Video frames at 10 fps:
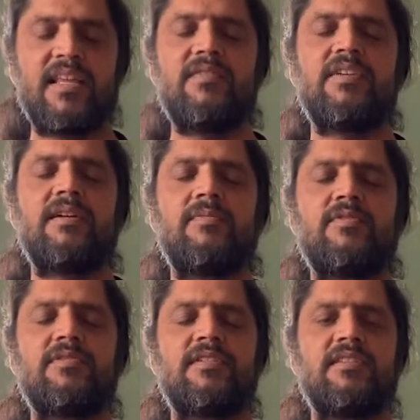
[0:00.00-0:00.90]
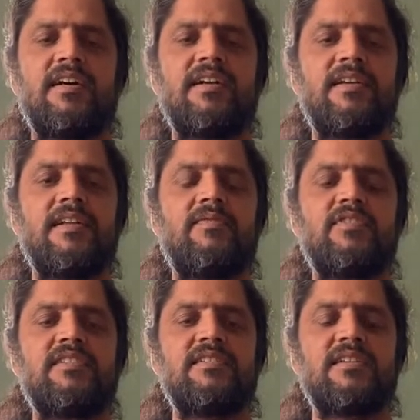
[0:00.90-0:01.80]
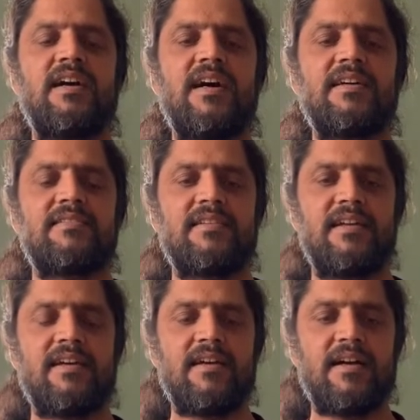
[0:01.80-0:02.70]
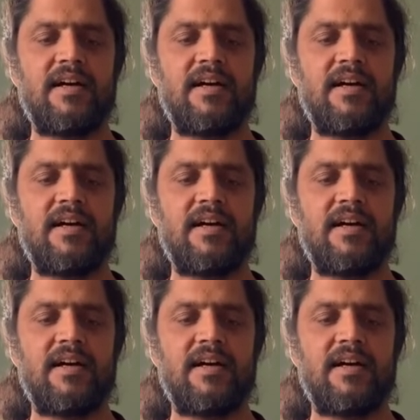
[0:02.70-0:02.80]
then we come to the third limb which is asana